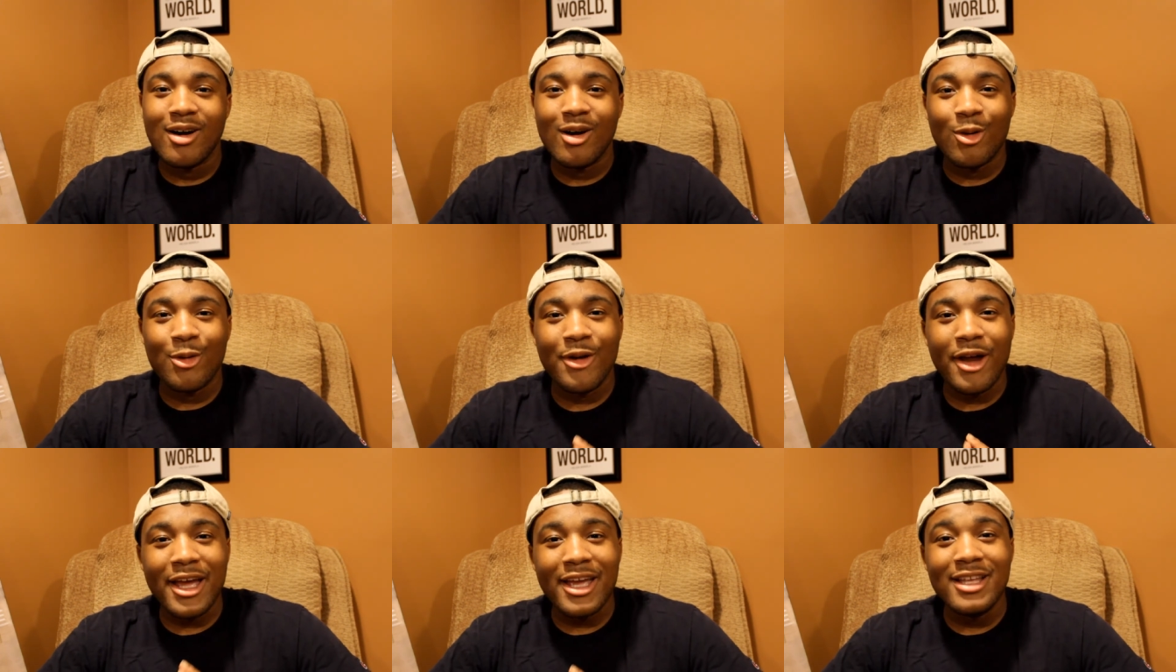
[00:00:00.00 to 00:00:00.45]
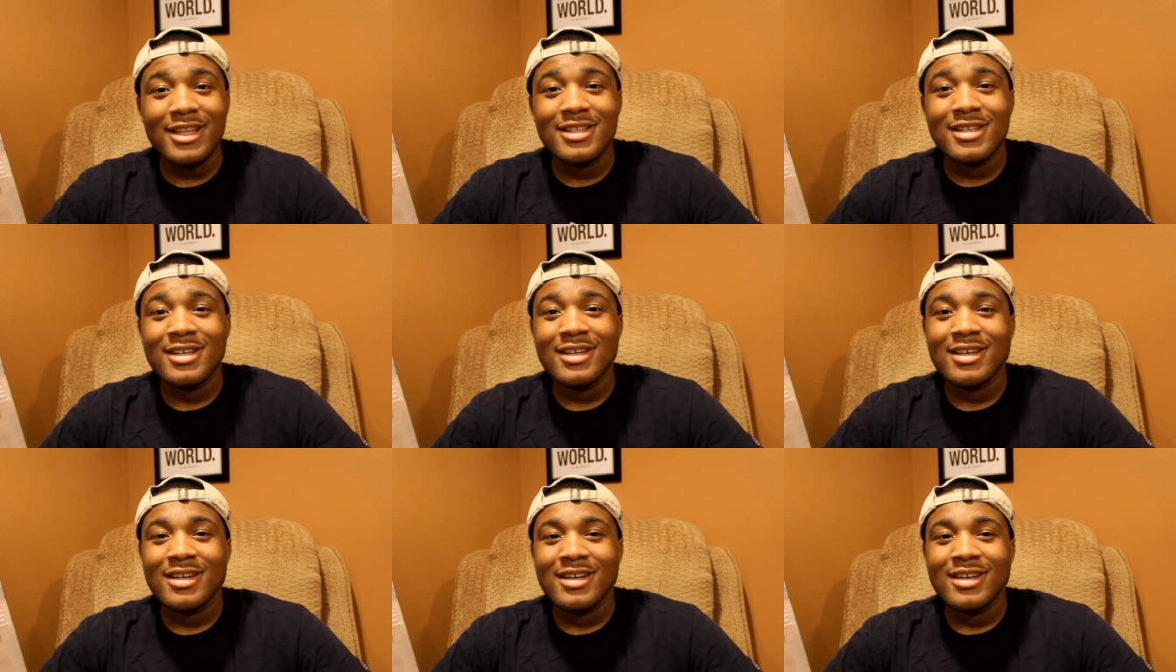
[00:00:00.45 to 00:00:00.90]
All
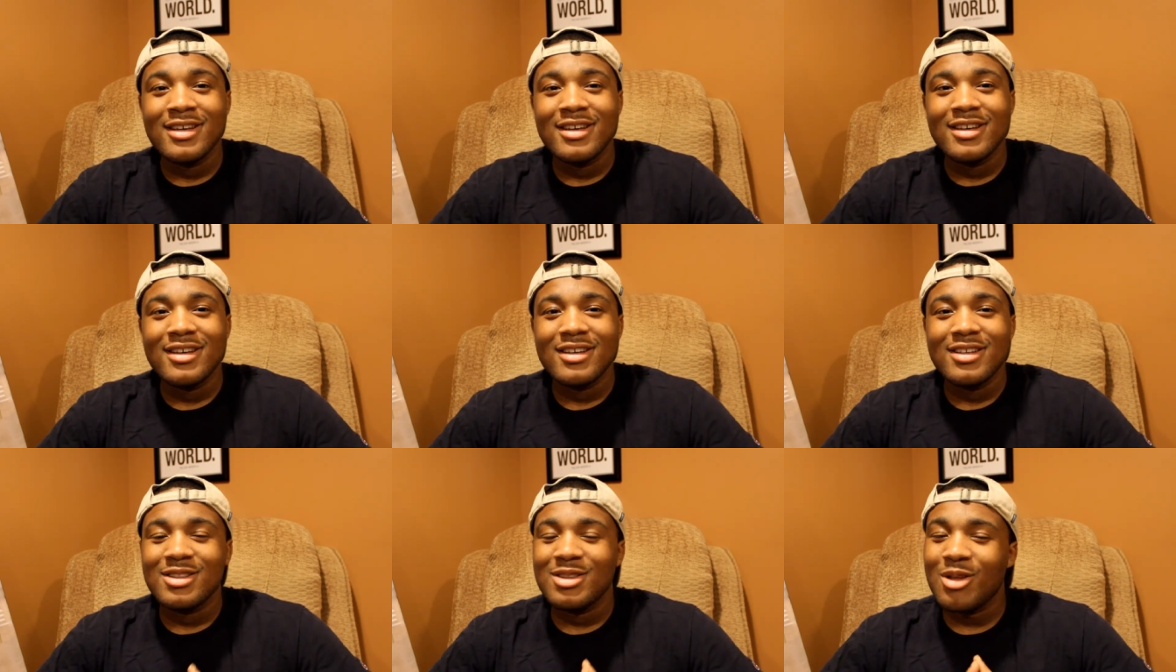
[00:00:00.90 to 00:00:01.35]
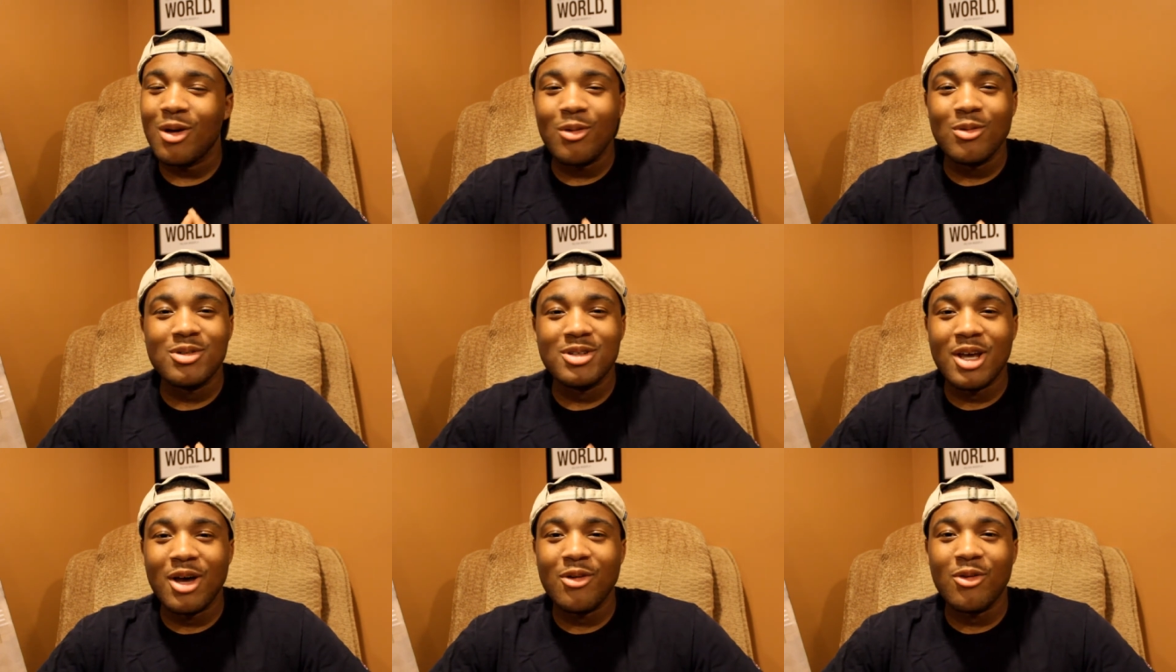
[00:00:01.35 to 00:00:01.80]
right?
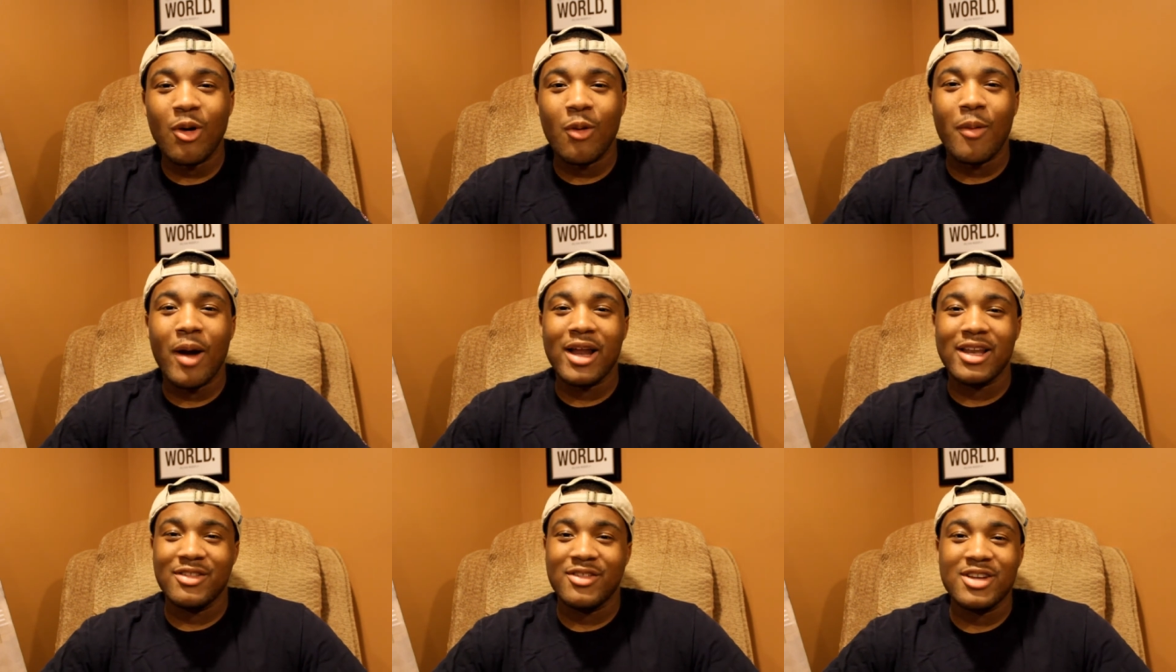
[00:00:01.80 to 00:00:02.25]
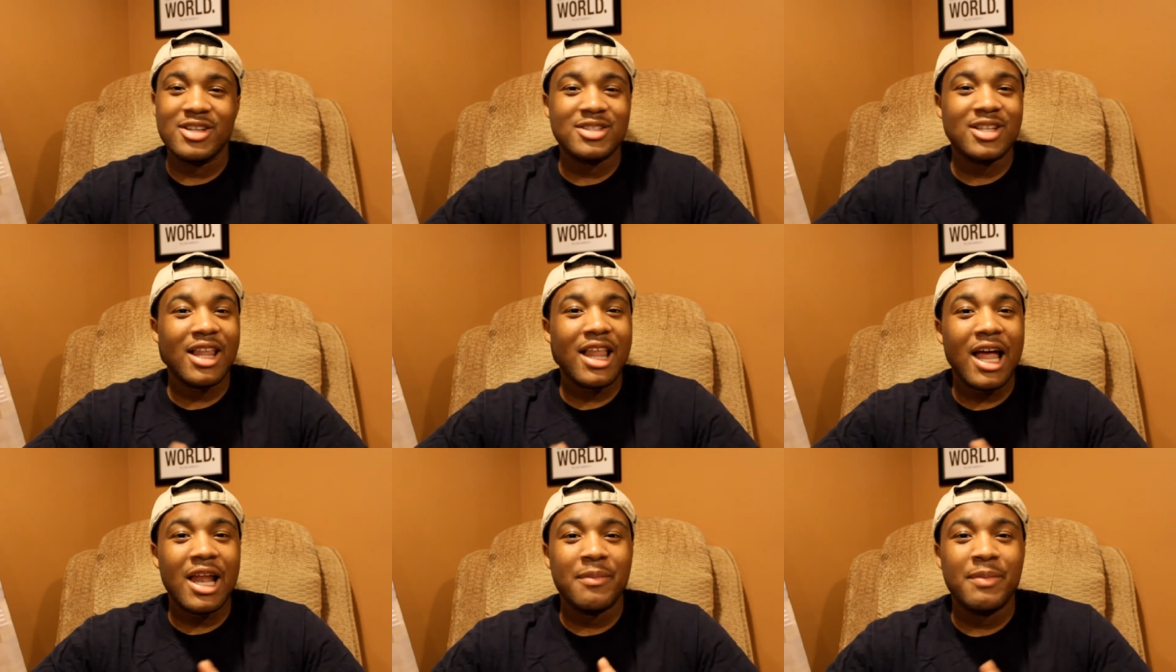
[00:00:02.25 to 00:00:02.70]
Don't tell nobody.
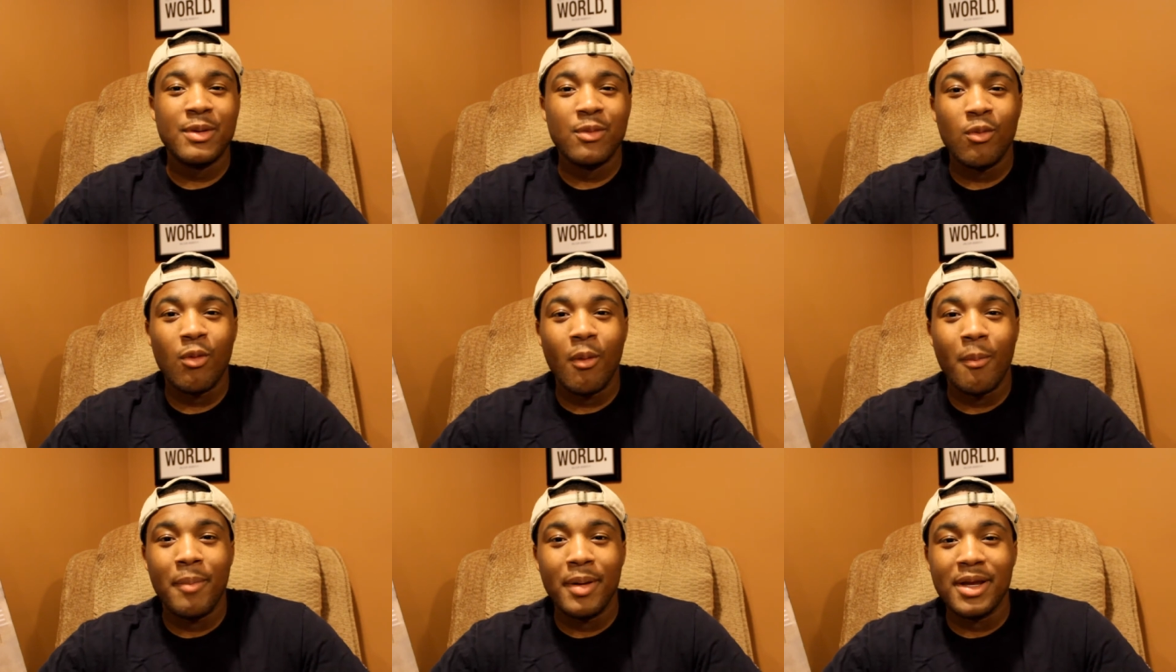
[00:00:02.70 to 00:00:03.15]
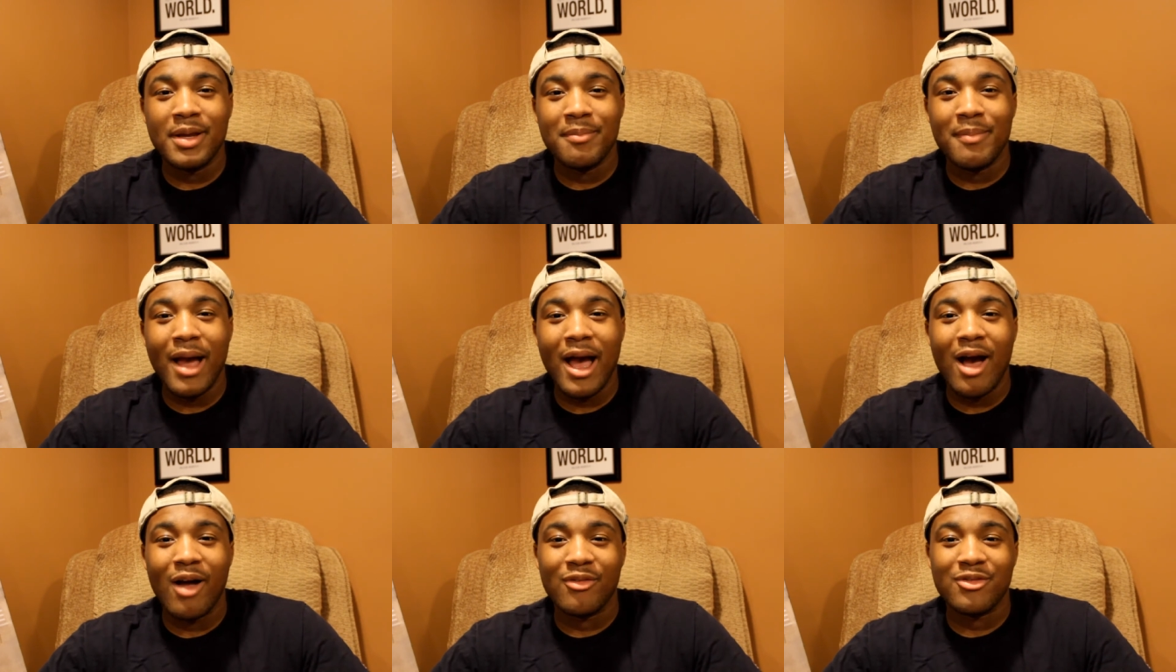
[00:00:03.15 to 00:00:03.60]
There's a lot of people with big
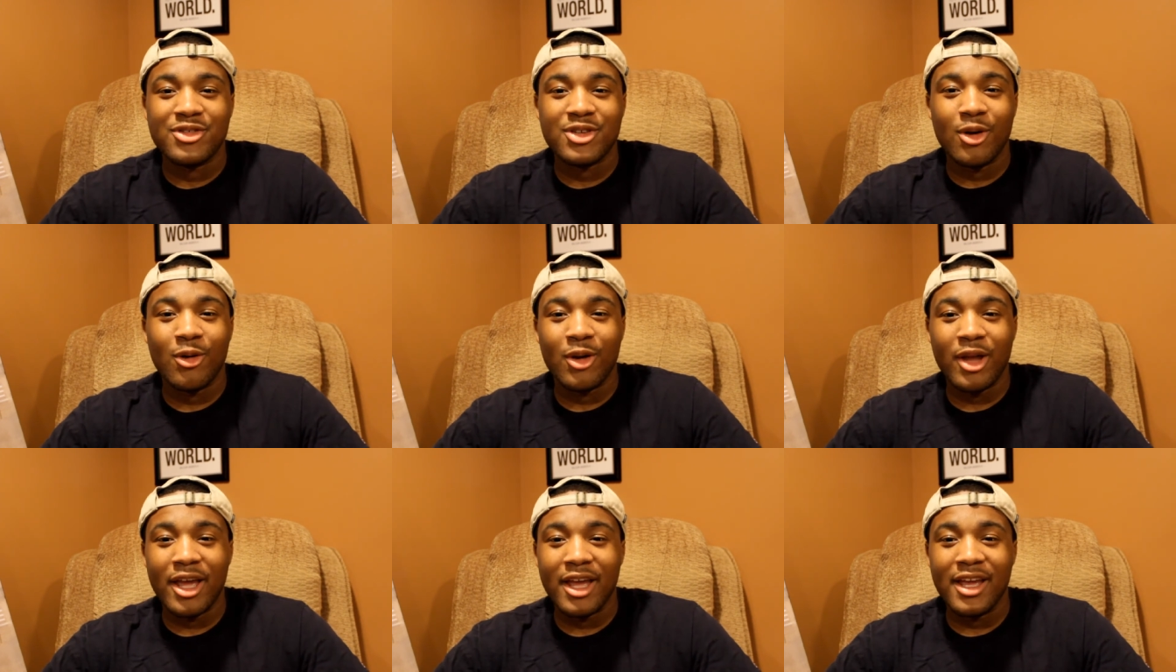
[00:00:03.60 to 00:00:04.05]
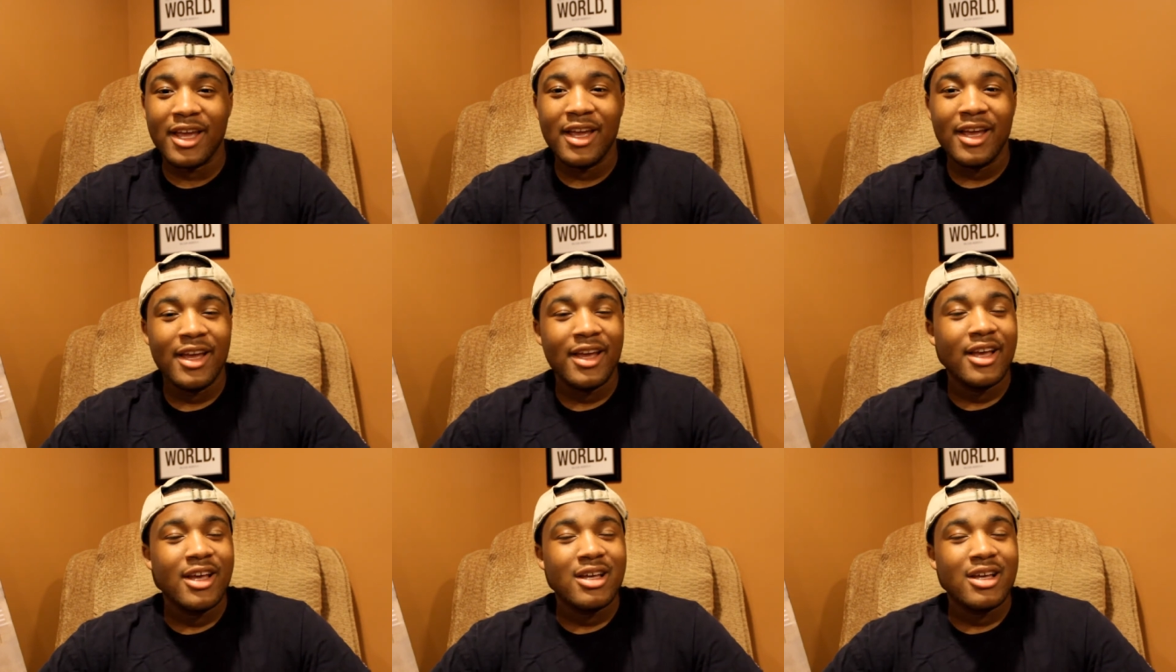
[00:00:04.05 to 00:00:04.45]
mouths, okay?